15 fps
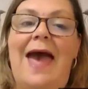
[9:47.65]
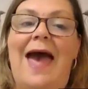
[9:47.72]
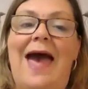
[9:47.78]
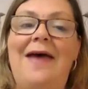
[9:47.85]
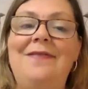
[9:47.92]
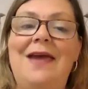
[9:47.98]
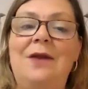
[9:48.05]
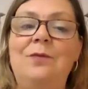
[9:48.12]

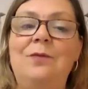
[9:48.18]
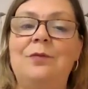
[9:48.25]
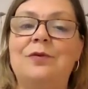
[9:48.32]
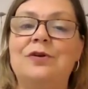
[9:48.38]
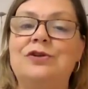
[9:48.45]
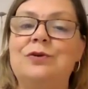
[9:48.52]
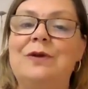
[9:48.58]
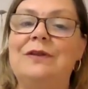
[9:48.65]
And then when
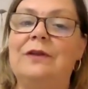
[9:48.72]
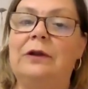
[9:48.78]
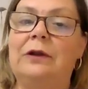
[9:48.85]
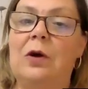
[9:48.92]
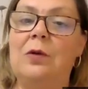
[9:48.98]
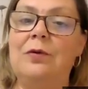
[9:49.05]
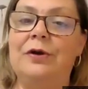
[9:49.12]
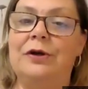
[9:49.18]
we're doing the
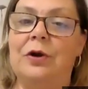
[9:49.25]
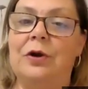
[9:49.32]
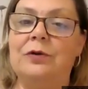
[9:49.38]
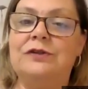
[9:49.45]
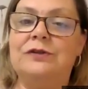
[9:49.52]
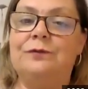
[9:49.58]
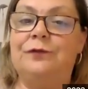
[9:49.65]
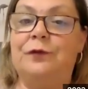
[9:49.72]
lower
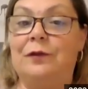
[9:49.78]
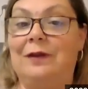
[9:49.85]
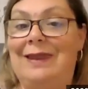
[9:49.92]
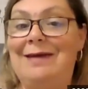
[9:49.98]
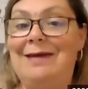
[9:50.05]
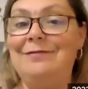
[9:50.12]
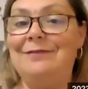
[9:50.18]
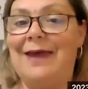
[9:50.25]
notes for the
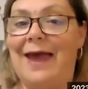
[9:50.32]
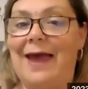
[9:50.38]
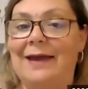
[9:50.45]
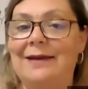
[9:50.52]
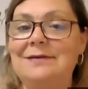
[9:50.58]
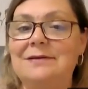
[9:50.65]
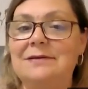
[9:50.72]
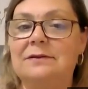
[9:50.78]
left
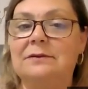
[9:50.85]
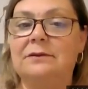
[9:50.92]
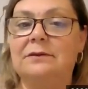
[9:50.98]
hand